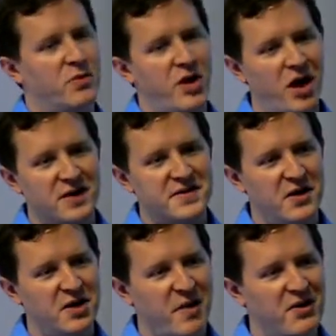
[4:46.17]
we are
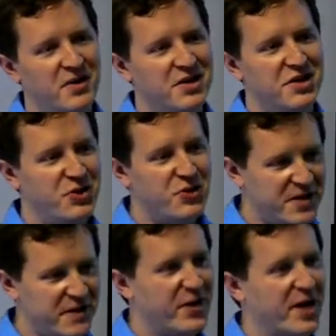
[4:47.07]
concerned about
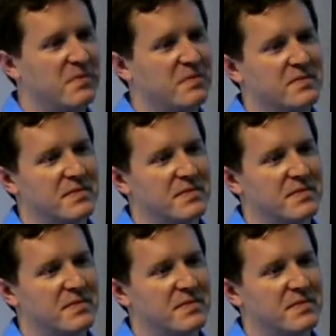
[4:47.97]
user freedom.